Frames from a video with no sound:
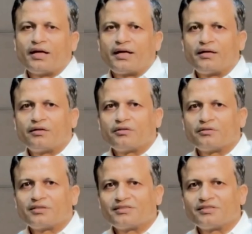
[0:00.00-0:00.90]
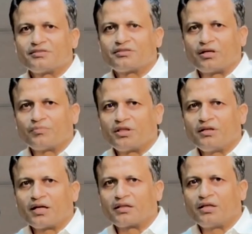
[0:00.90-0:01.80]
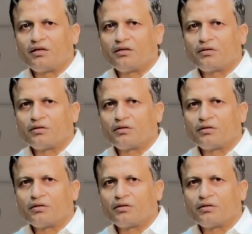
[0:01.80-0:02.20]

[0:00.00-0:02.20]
And this is something I think